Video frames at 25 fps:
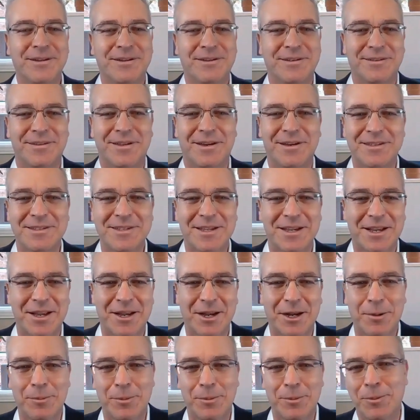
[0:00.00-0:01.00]
Hold on a second,
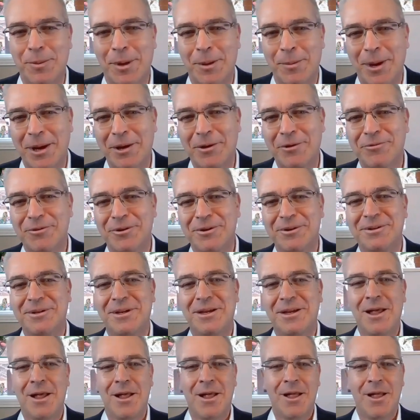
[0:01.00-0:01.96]
I'm going to mute my microphone.